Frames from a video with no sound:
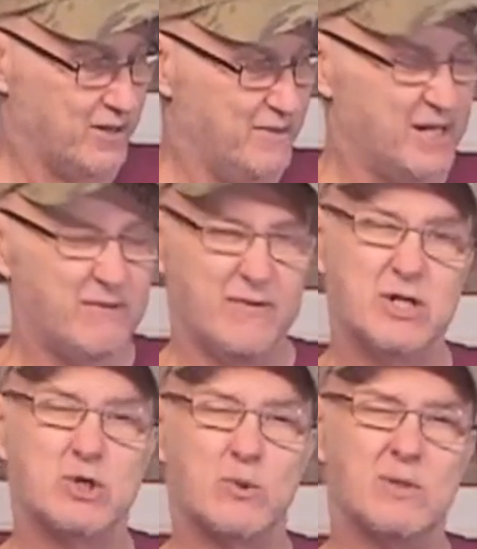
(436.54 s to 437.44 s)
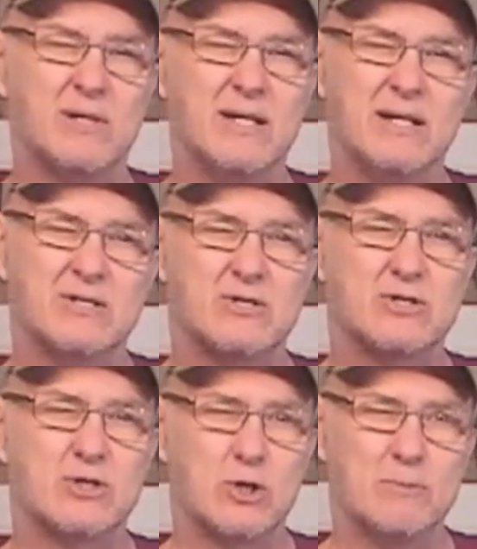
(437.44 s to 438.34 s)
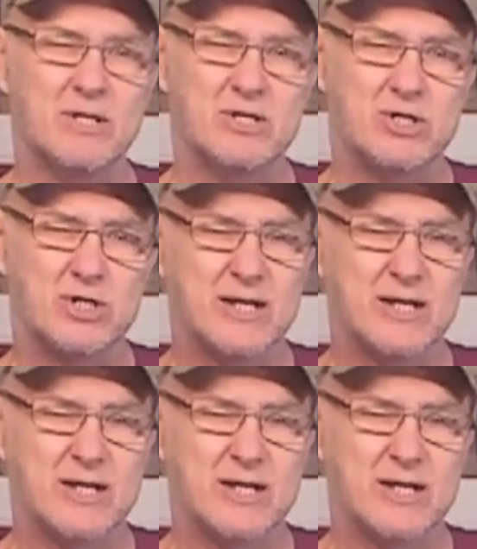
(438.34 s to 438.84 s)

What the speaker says: them individually as a skirmish